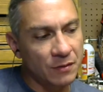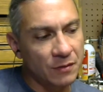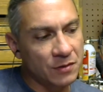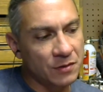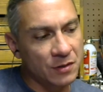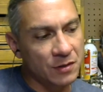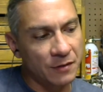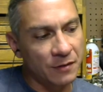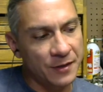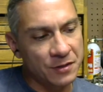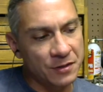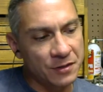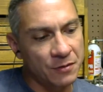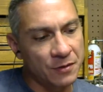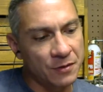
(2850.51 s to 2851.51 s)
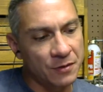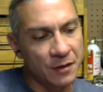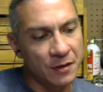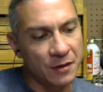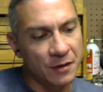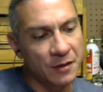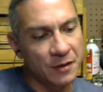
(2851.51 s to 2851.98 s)
stuff that's going
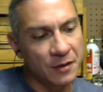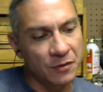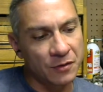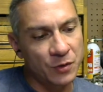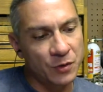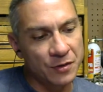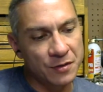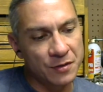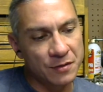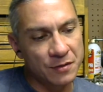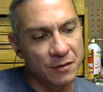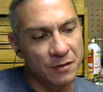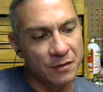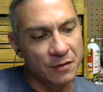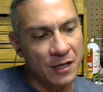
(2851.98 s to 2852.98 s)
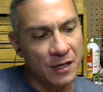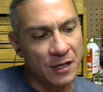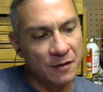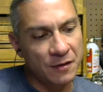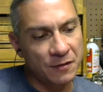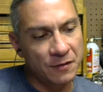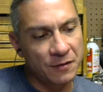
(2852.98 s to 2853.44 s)
on and the weird
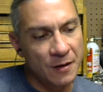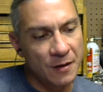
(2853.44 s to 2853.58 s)
things.